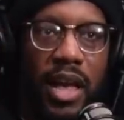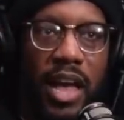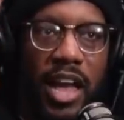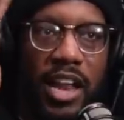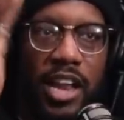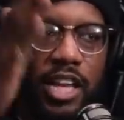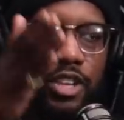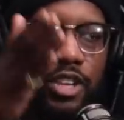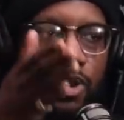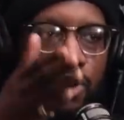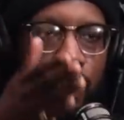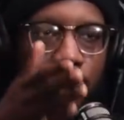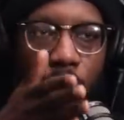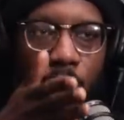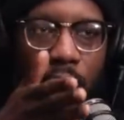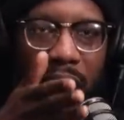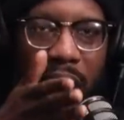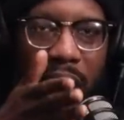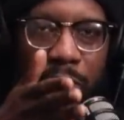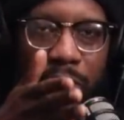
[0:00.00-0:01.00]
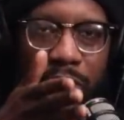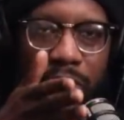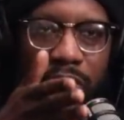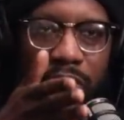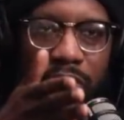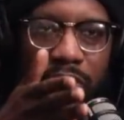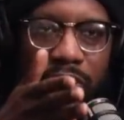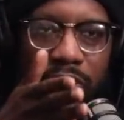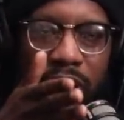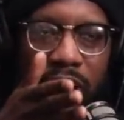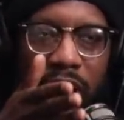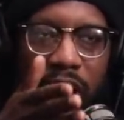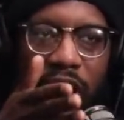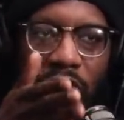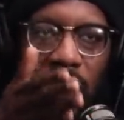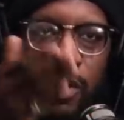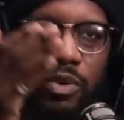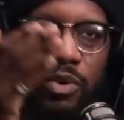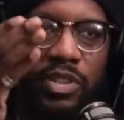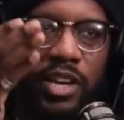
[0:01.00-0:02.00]
and then you know what happens. And then
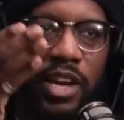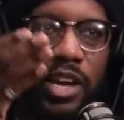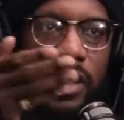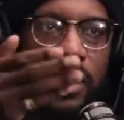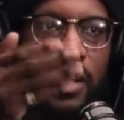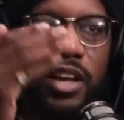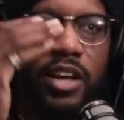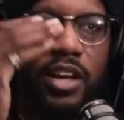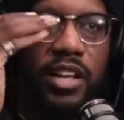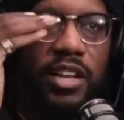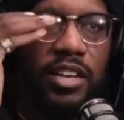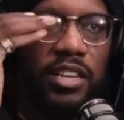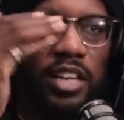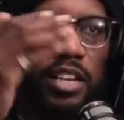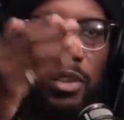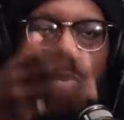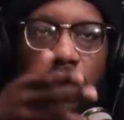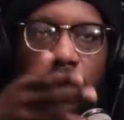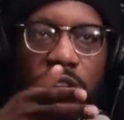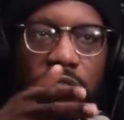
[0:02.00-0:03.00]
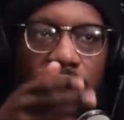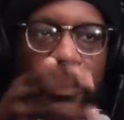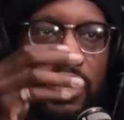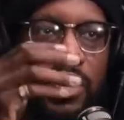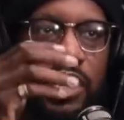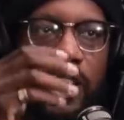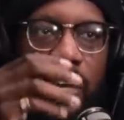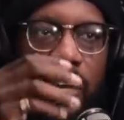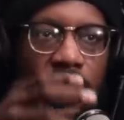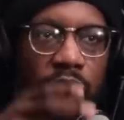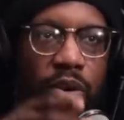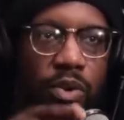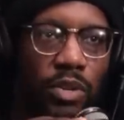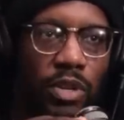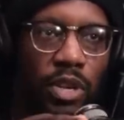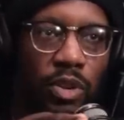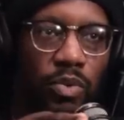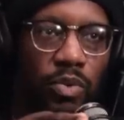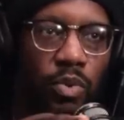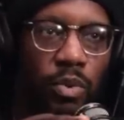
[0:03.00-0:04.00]
he'll say, this person, he killed
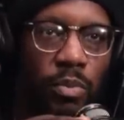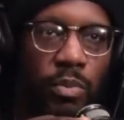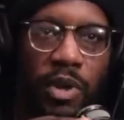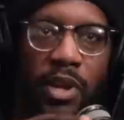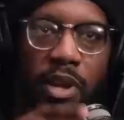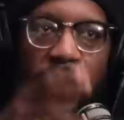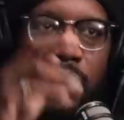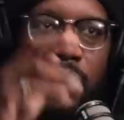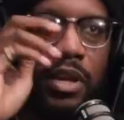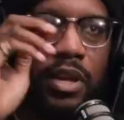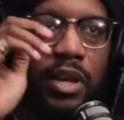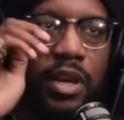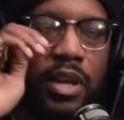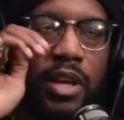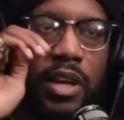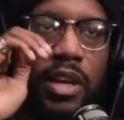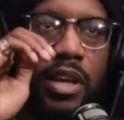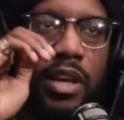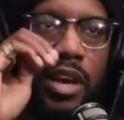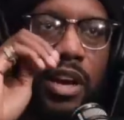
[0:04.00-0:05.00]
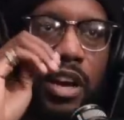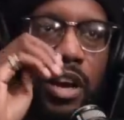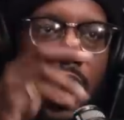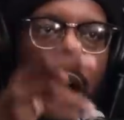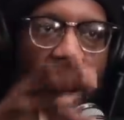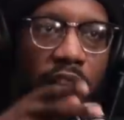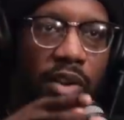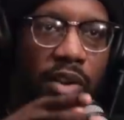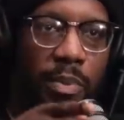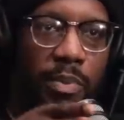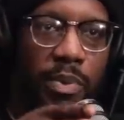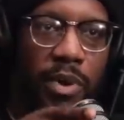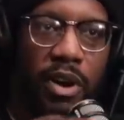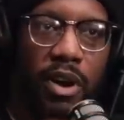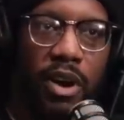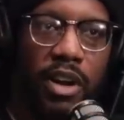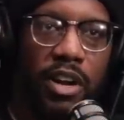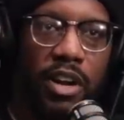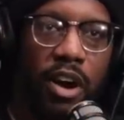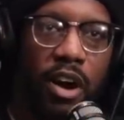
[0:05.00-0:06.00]
this woman, cut her up
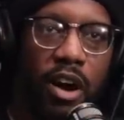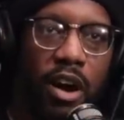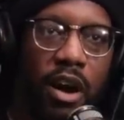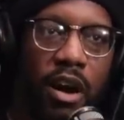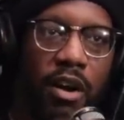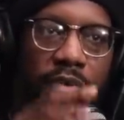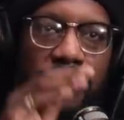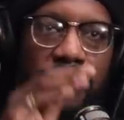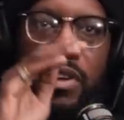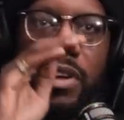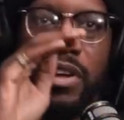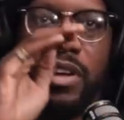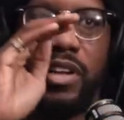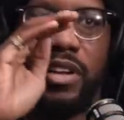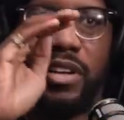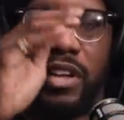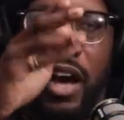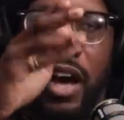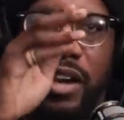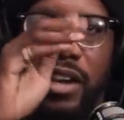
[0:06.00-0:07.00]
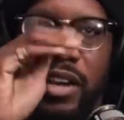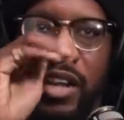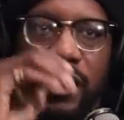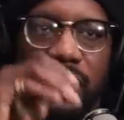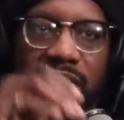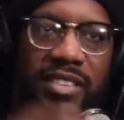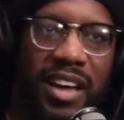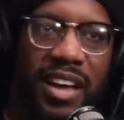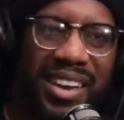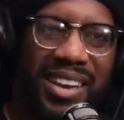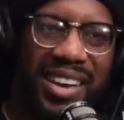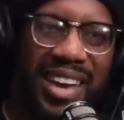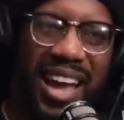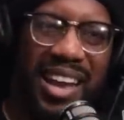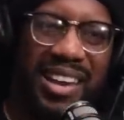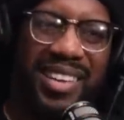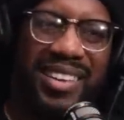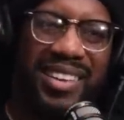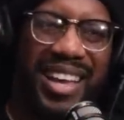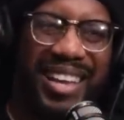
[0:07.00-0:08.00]
in half, done this, done that.
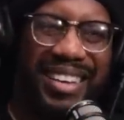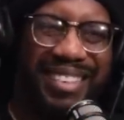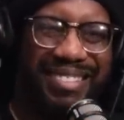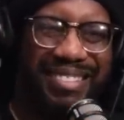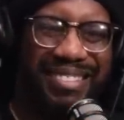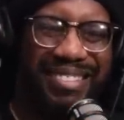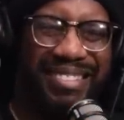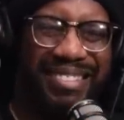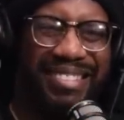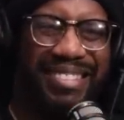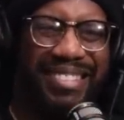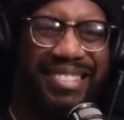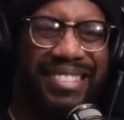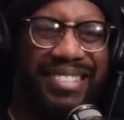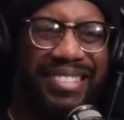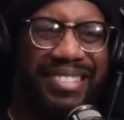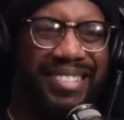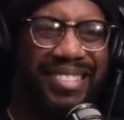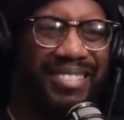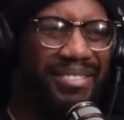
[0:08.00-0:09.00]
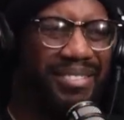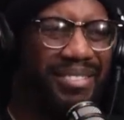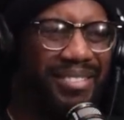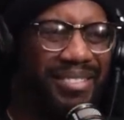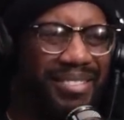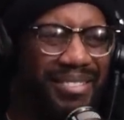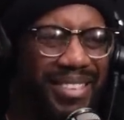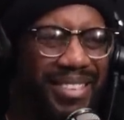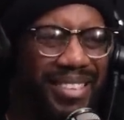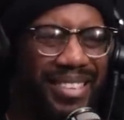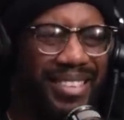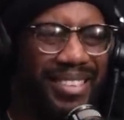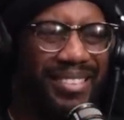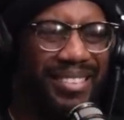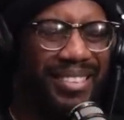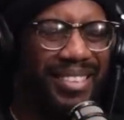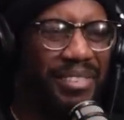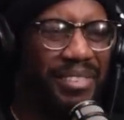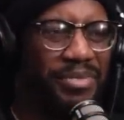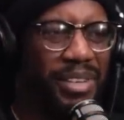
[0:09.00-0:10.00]
And it's like, oh, it's
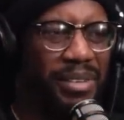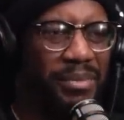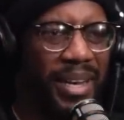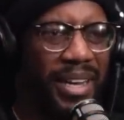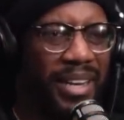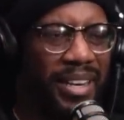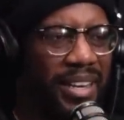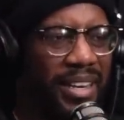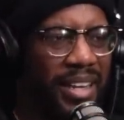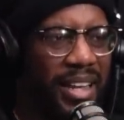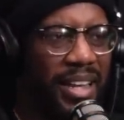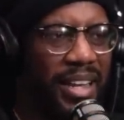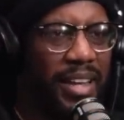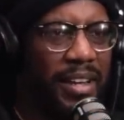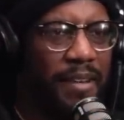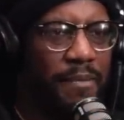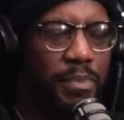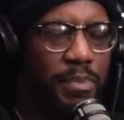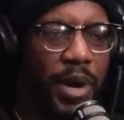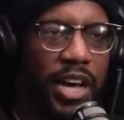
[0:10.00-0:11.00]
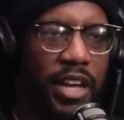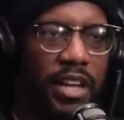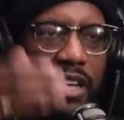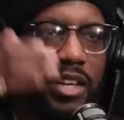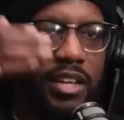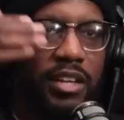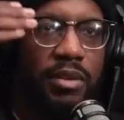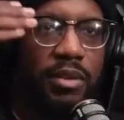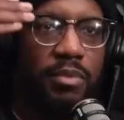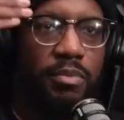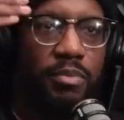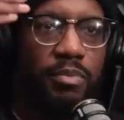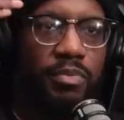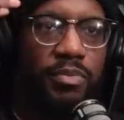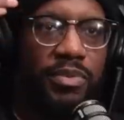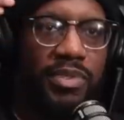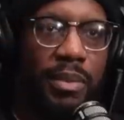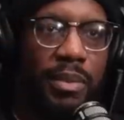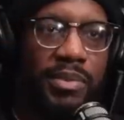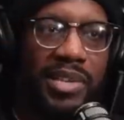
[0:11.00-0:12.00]
graphic, man. But
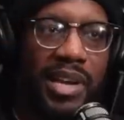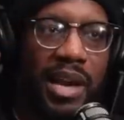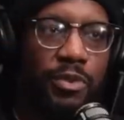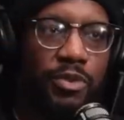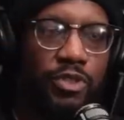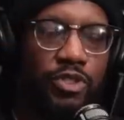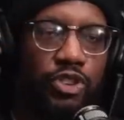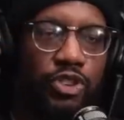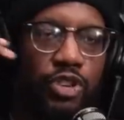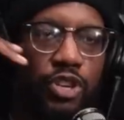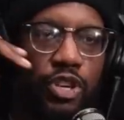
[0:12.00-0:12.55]
sometimes